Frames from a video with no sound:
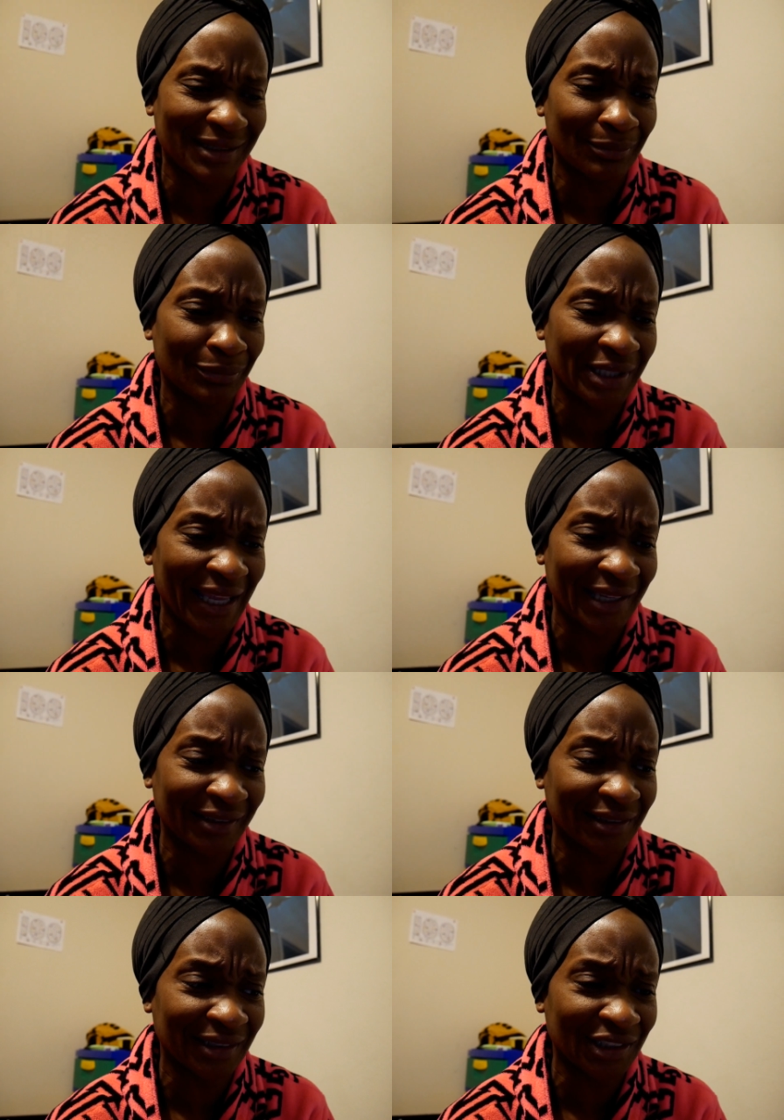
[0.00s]
We had
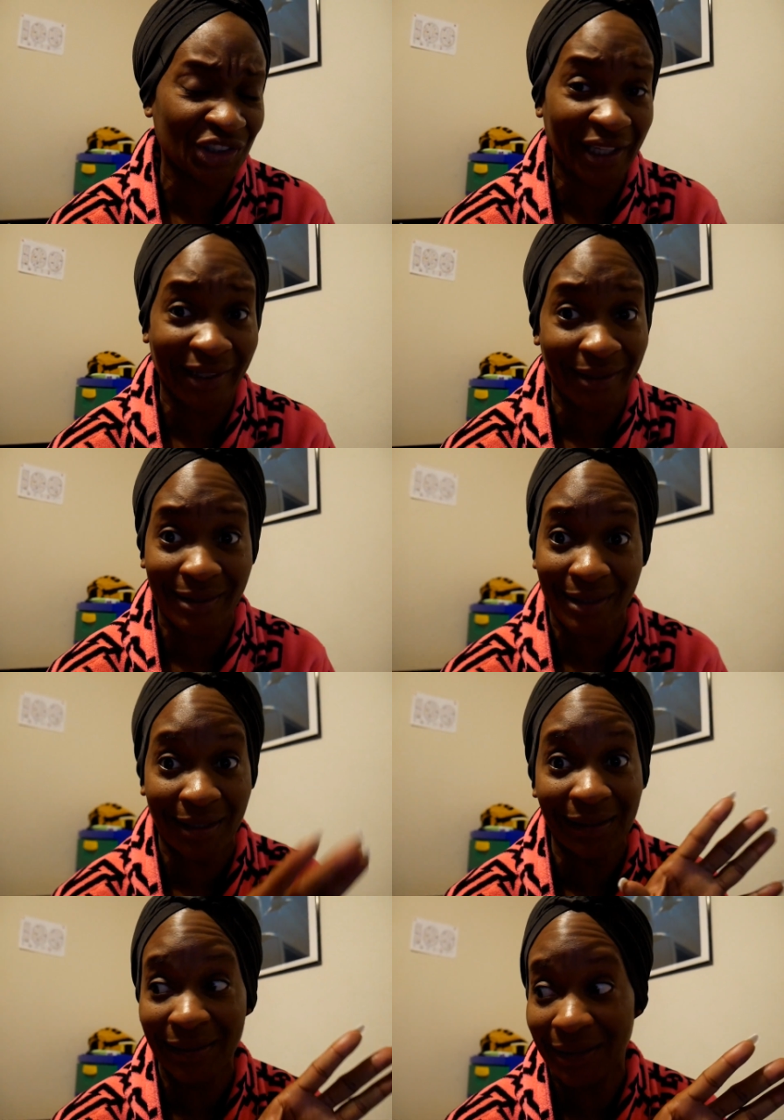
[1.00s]
a chance to
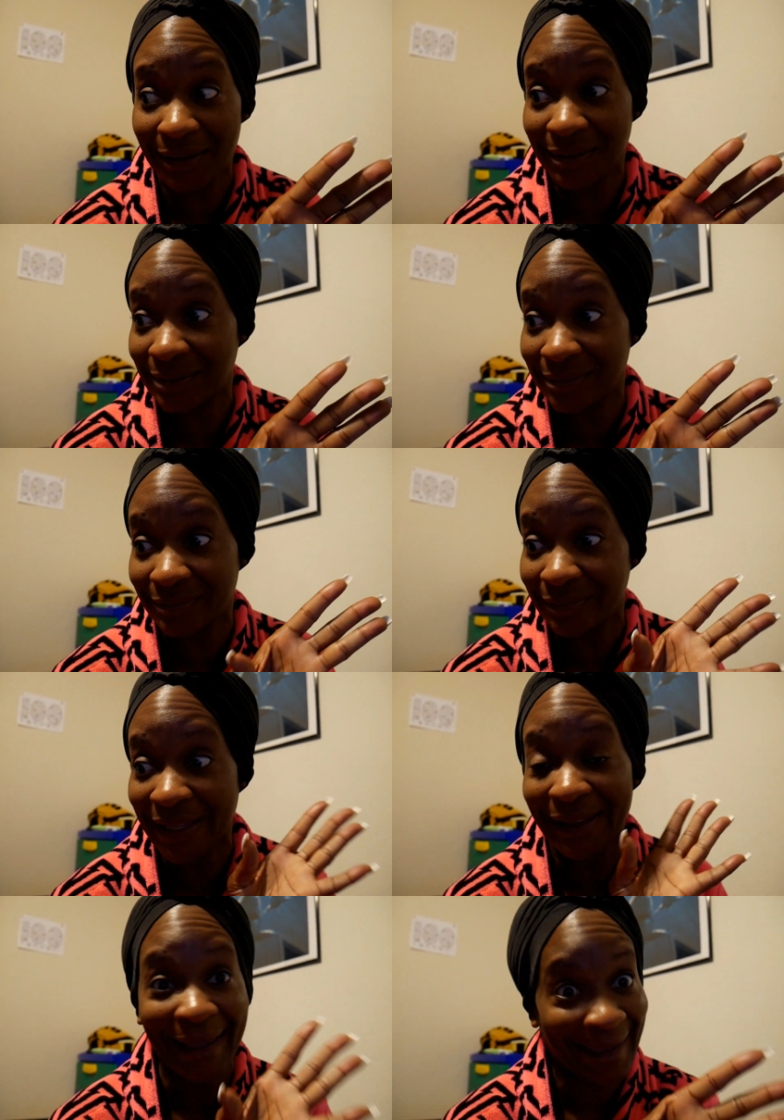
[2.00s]

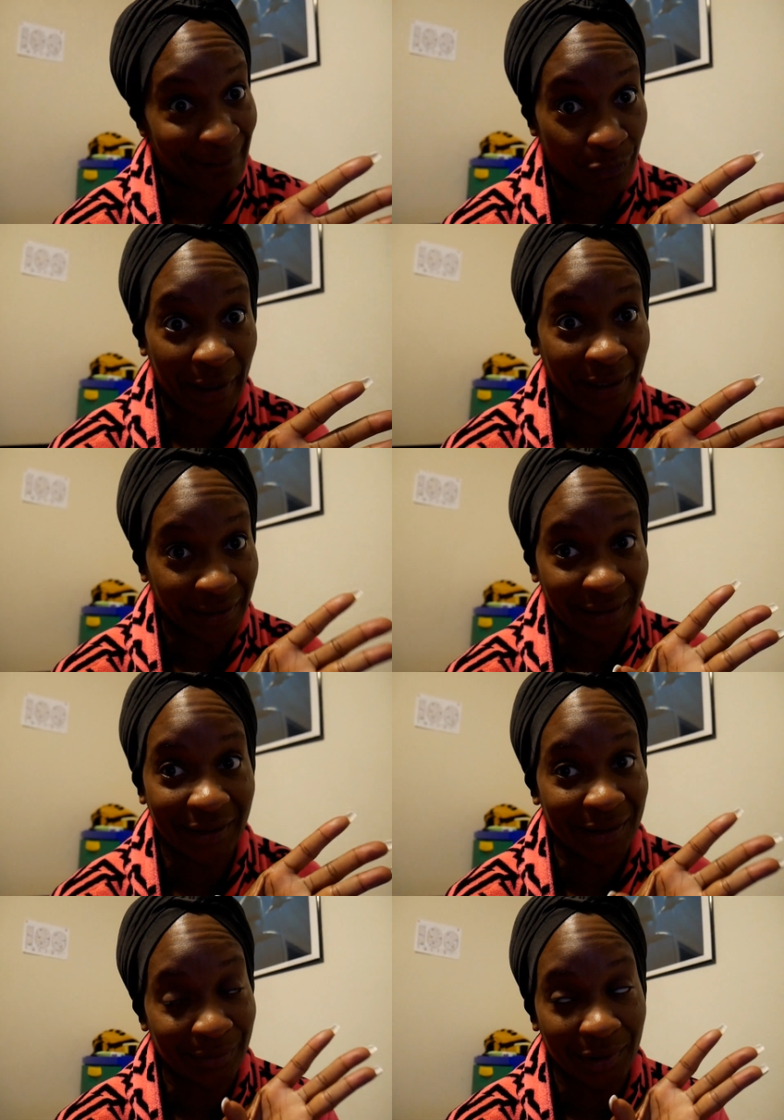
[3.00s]
halfway clean
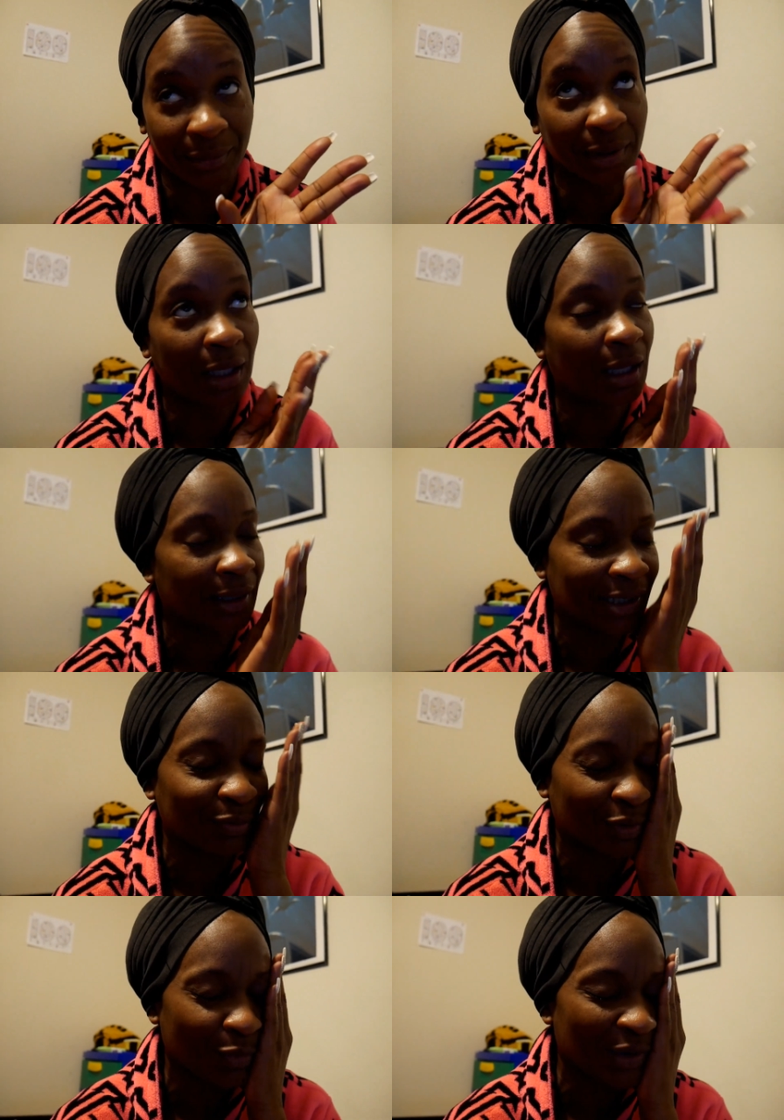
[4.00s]
his room. Y'all, his
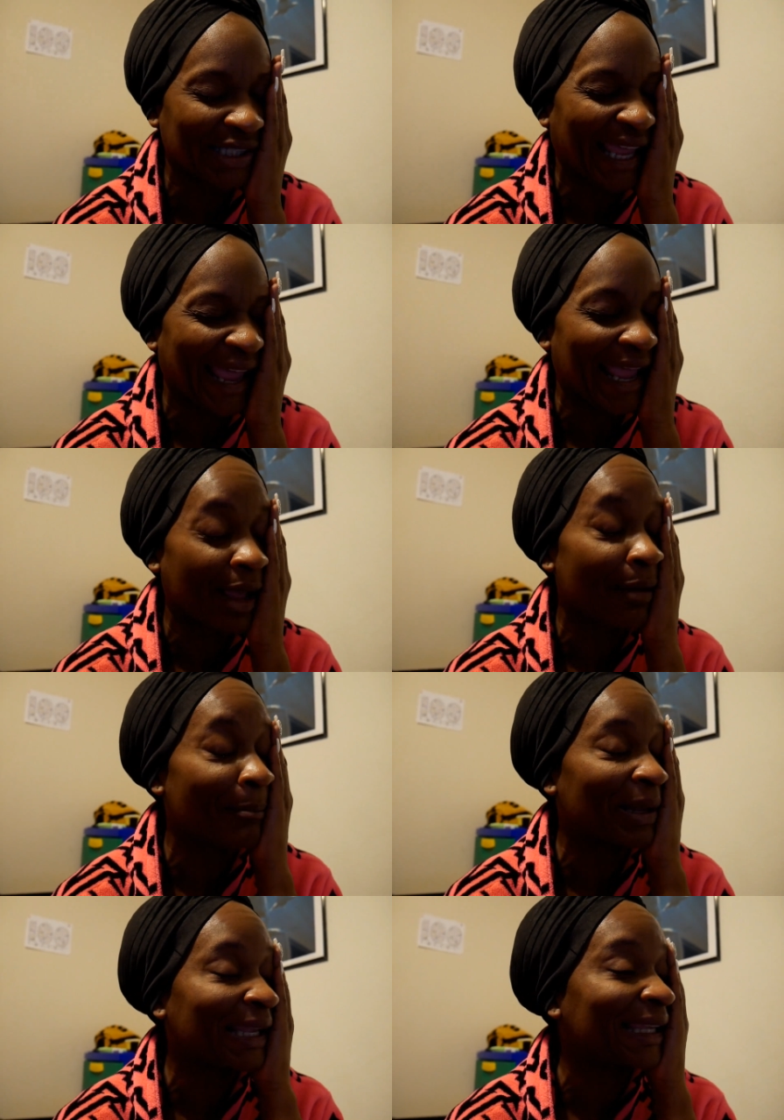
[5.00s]
room was a
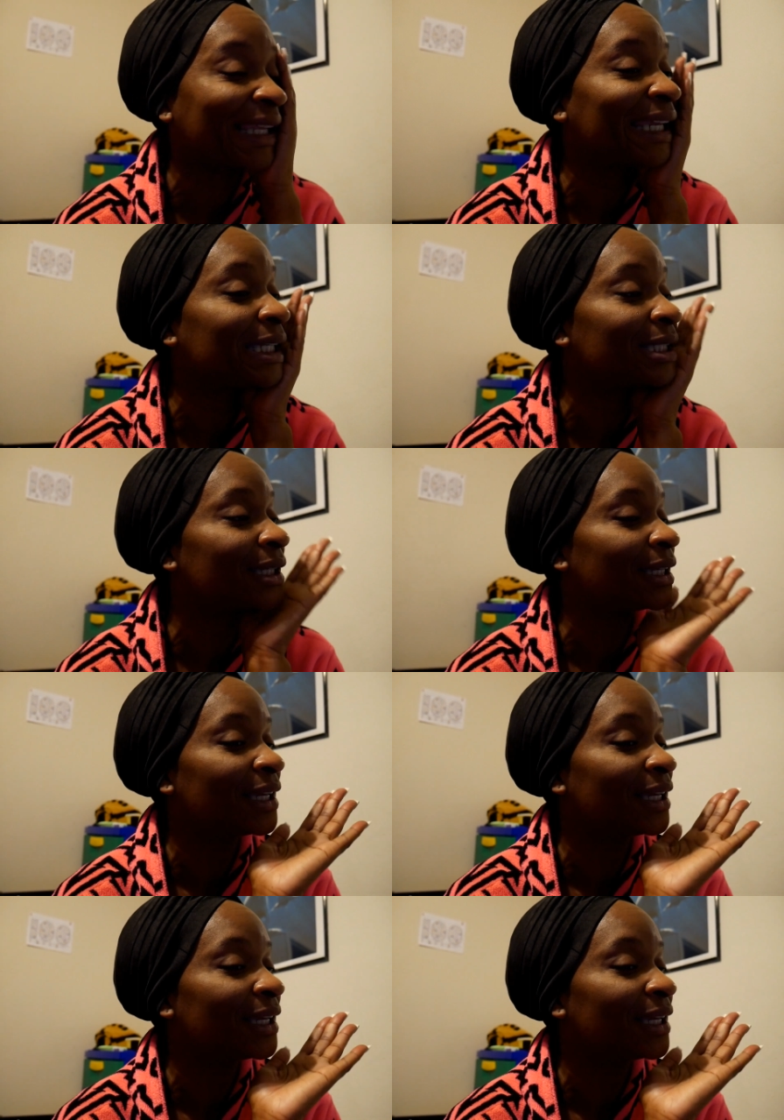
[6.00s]
complete